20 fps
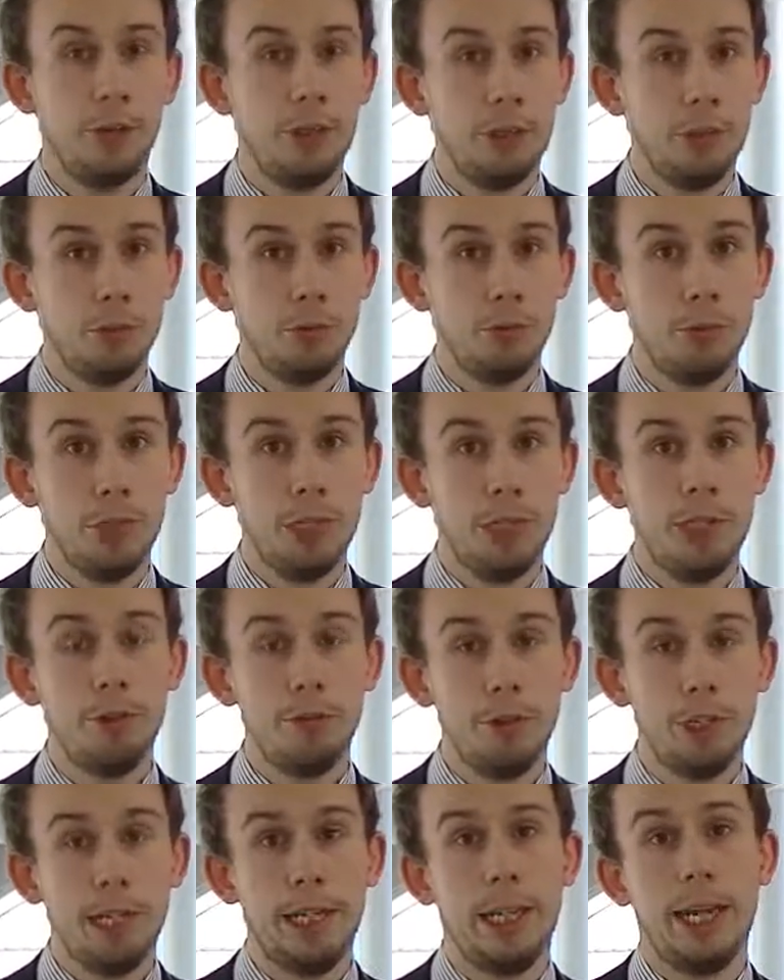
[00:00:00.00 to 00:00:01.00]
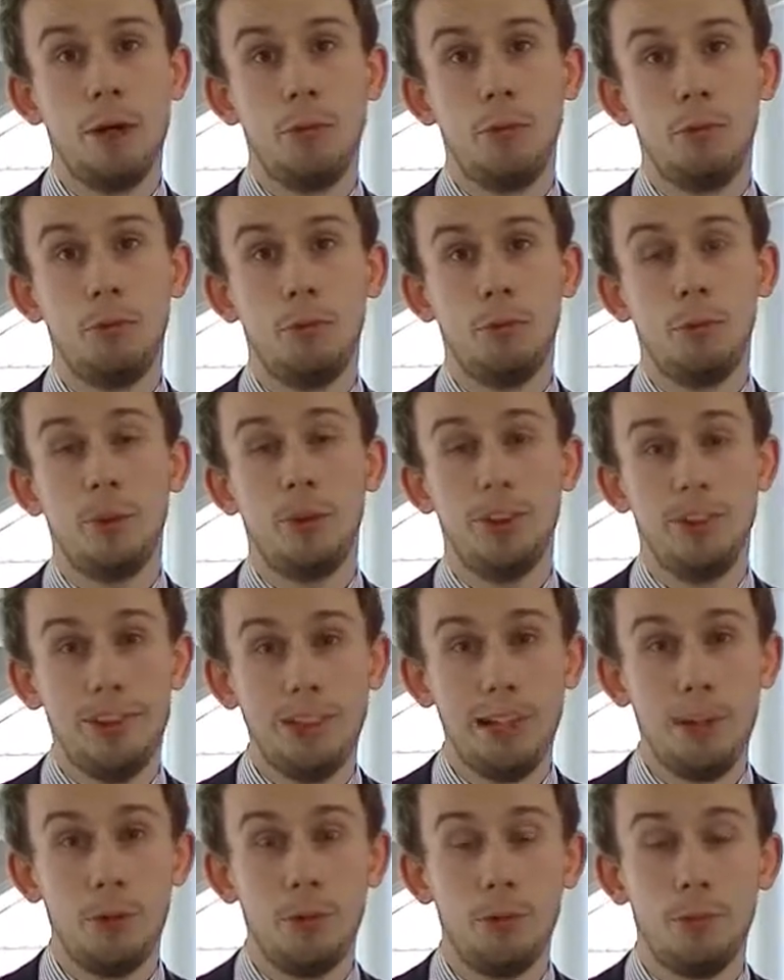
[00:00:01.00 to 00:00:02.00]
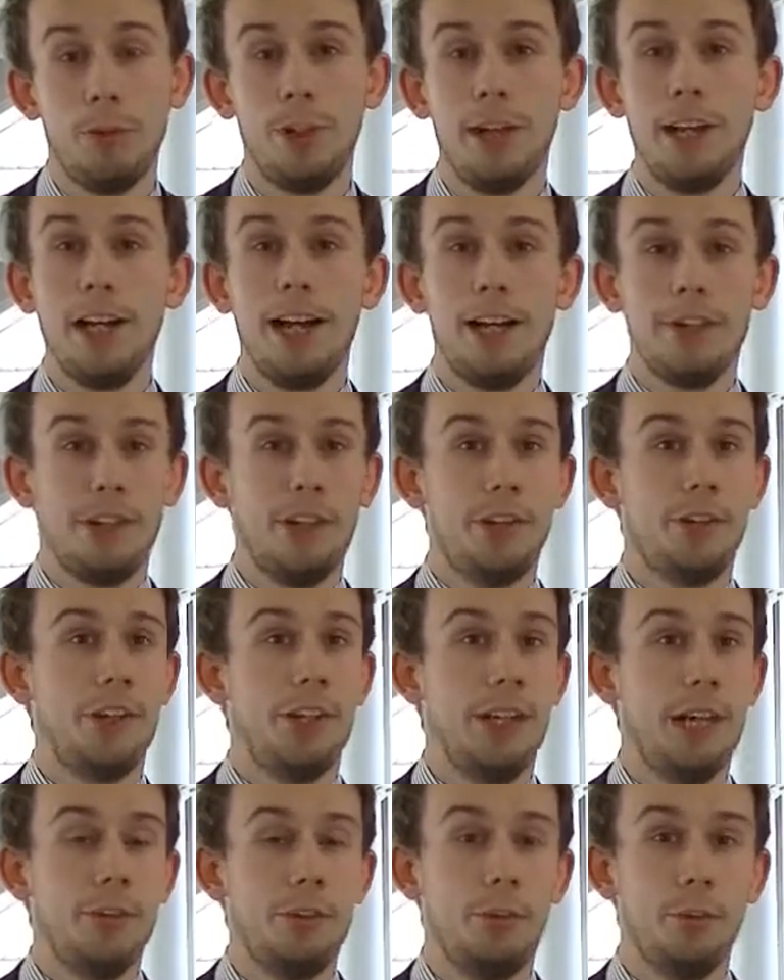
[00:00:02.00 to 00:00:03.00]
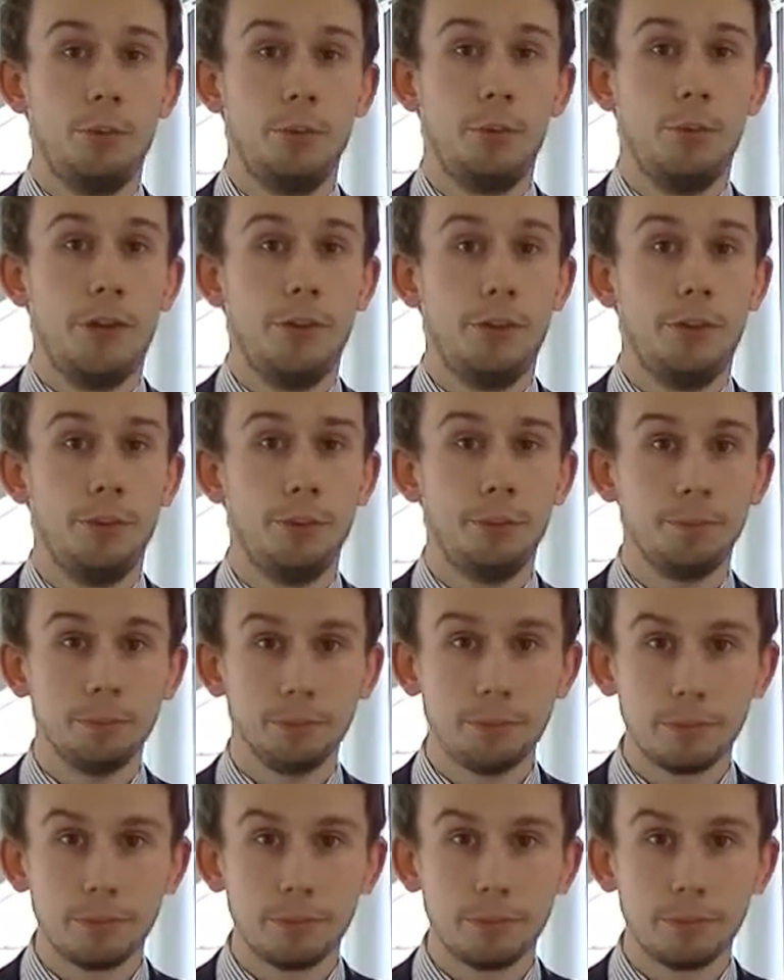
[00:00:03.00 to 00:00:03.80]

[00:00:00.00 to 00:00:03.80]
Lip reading: and it was really, really helpful for myself as an educational professional